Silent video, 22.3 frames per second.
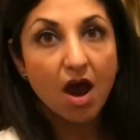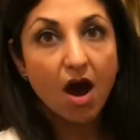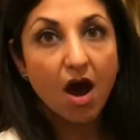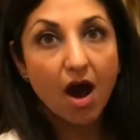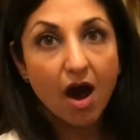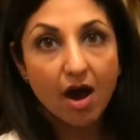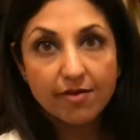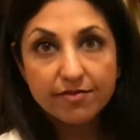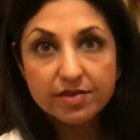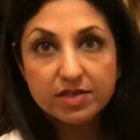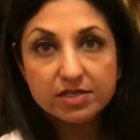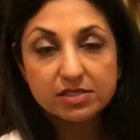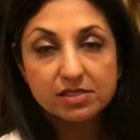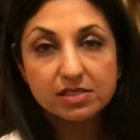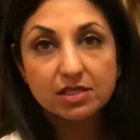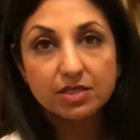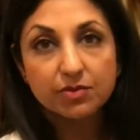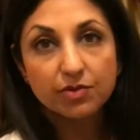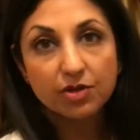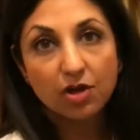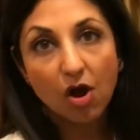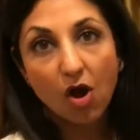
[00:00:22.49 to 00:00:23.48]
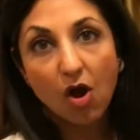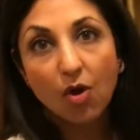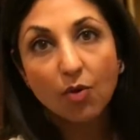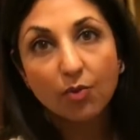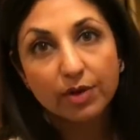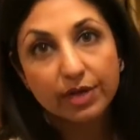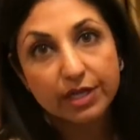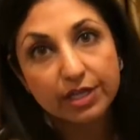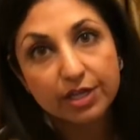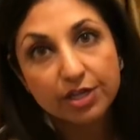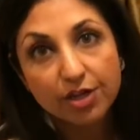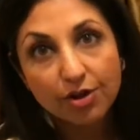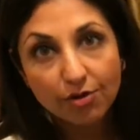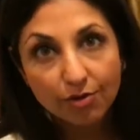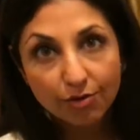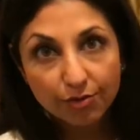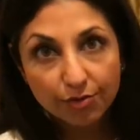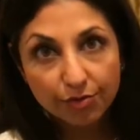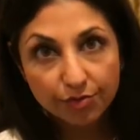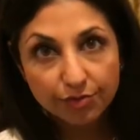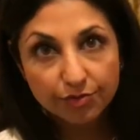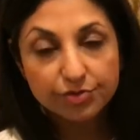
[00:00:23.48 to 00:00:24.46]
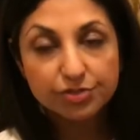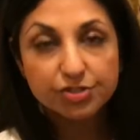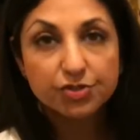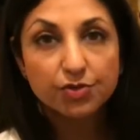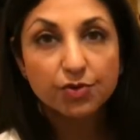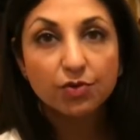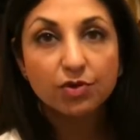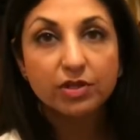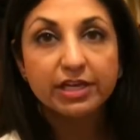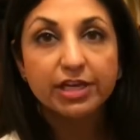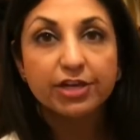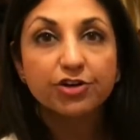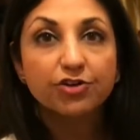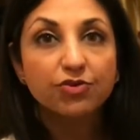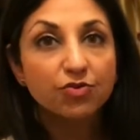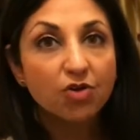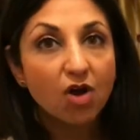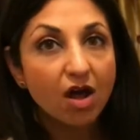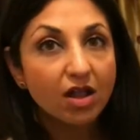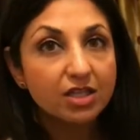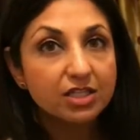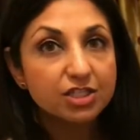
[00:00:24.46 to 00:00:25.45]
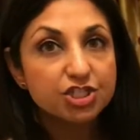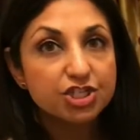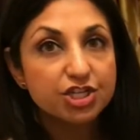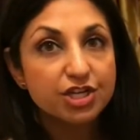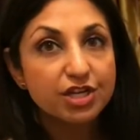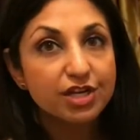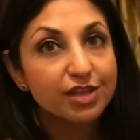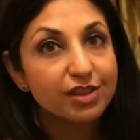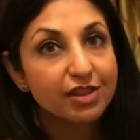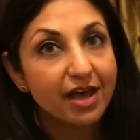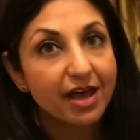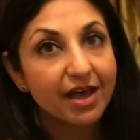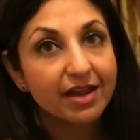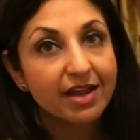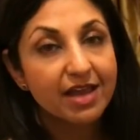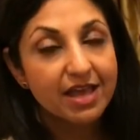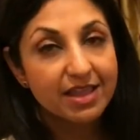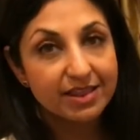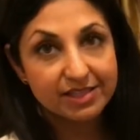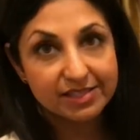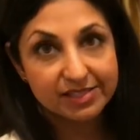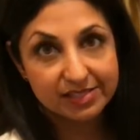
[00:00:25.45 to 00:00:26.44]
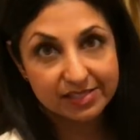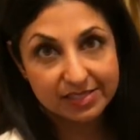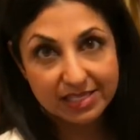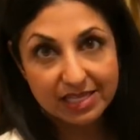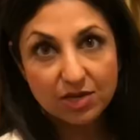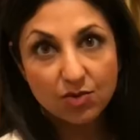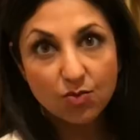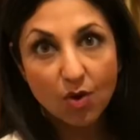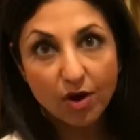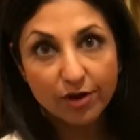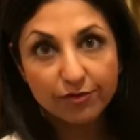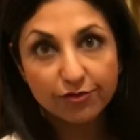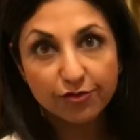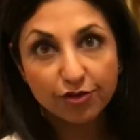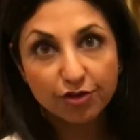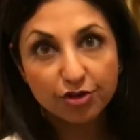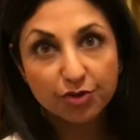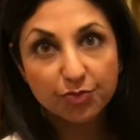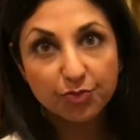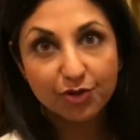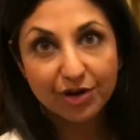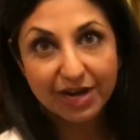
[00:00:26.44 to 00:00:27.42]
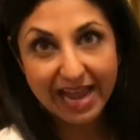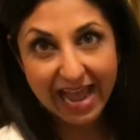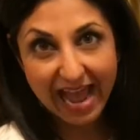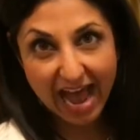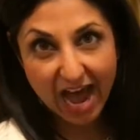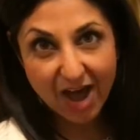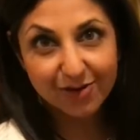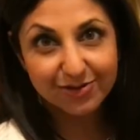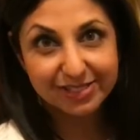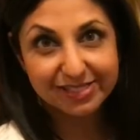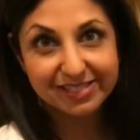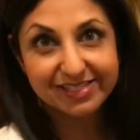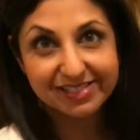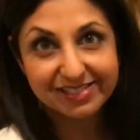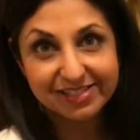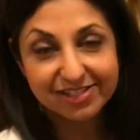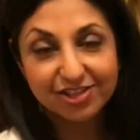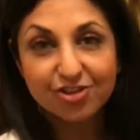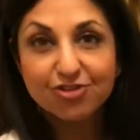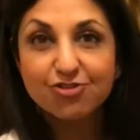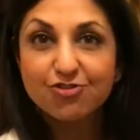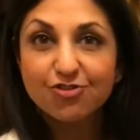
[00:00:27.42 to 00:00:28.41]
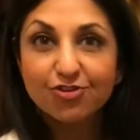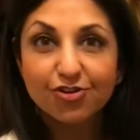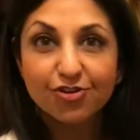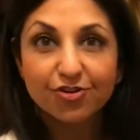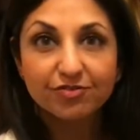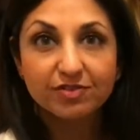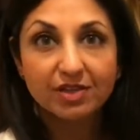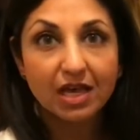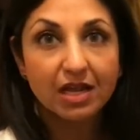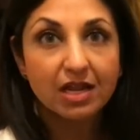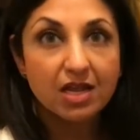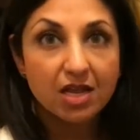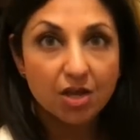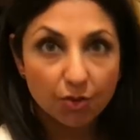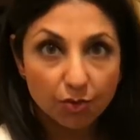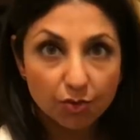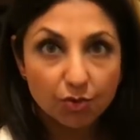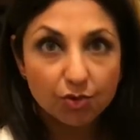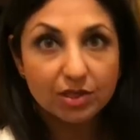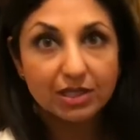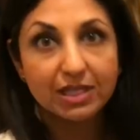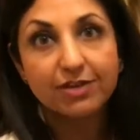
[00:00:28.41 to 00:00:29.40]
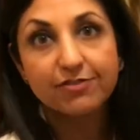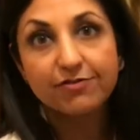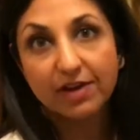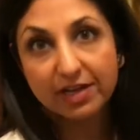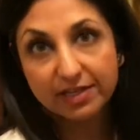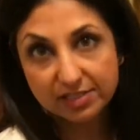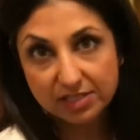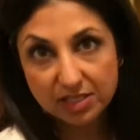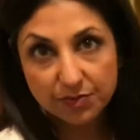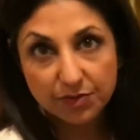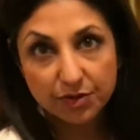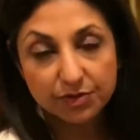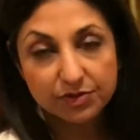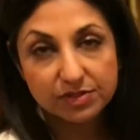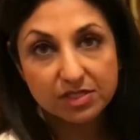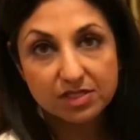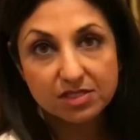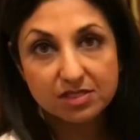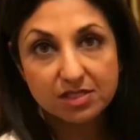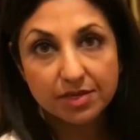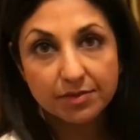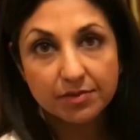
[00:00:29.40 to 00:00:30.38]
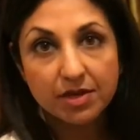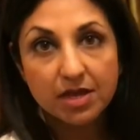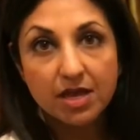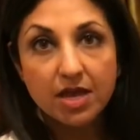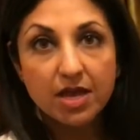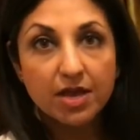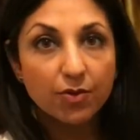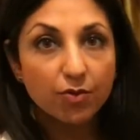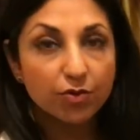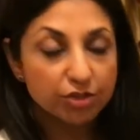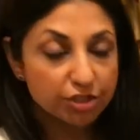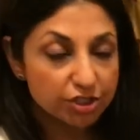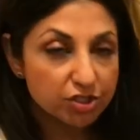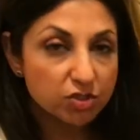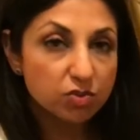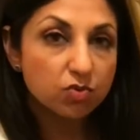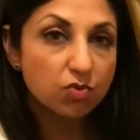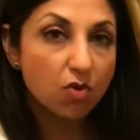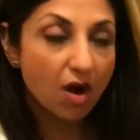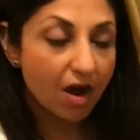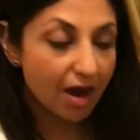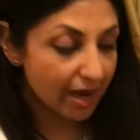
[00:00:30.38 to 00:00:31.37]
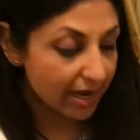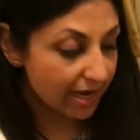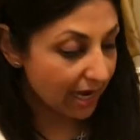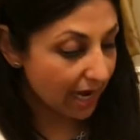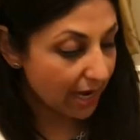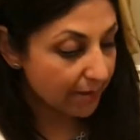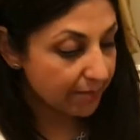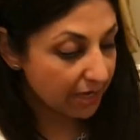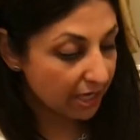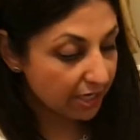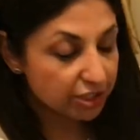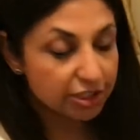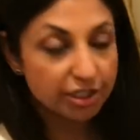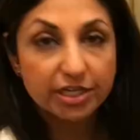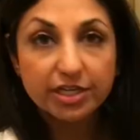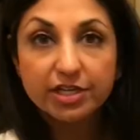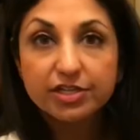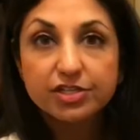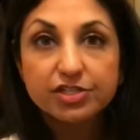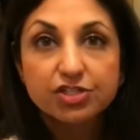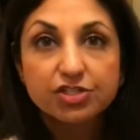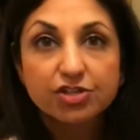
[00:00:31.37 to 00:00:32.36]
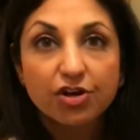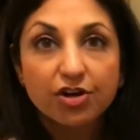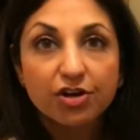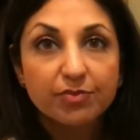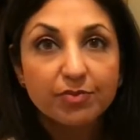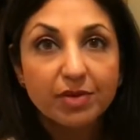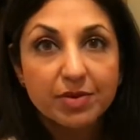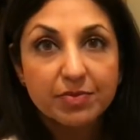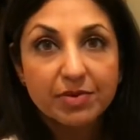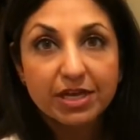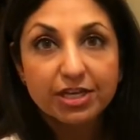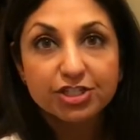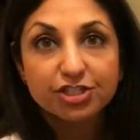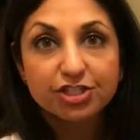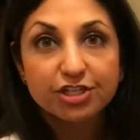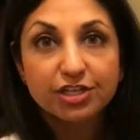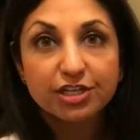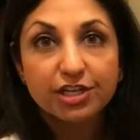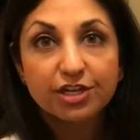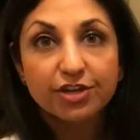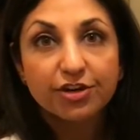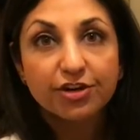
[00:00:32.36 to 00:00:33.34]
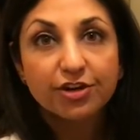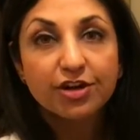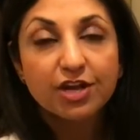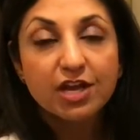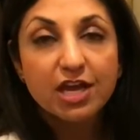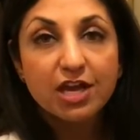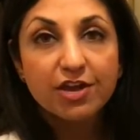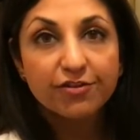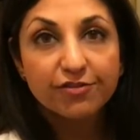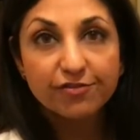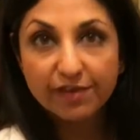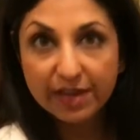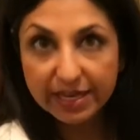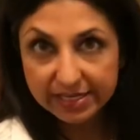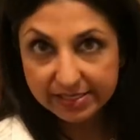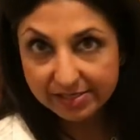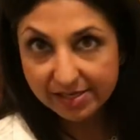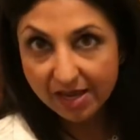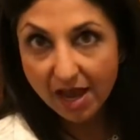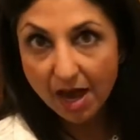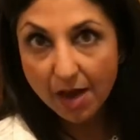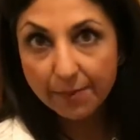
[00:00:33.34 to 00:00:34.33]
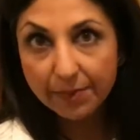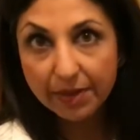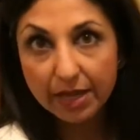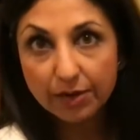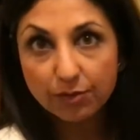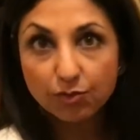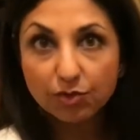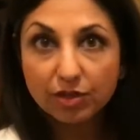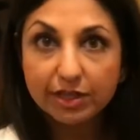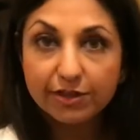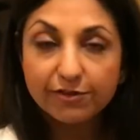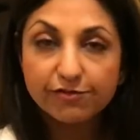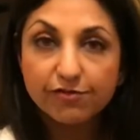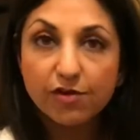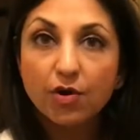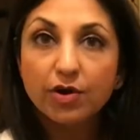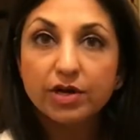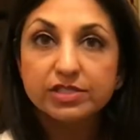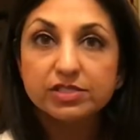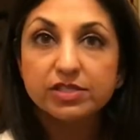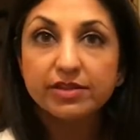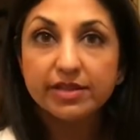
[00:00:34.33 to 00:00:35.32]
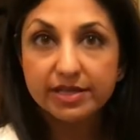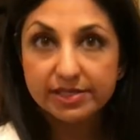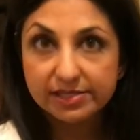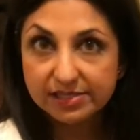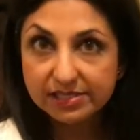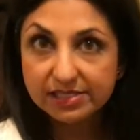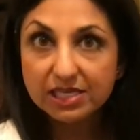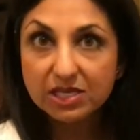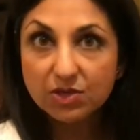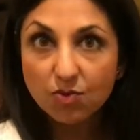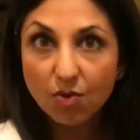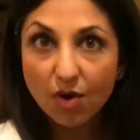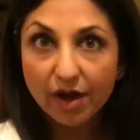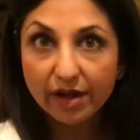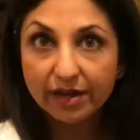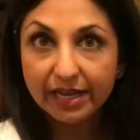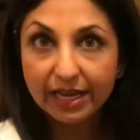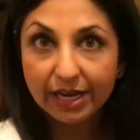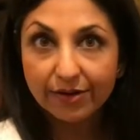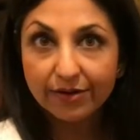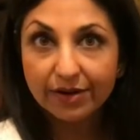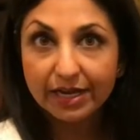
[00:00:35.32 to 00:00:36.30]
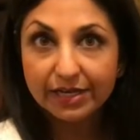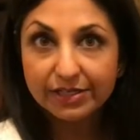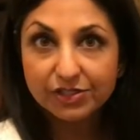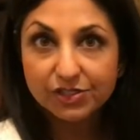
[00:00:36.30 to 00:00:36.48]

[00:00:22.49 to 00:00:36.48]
Obviously, we already know through schooling in neurology that the C1 vertebrae houses the nerve that really affects the immune system, which is why I'm actually going to start my patient here face up and really focus on that C1 area.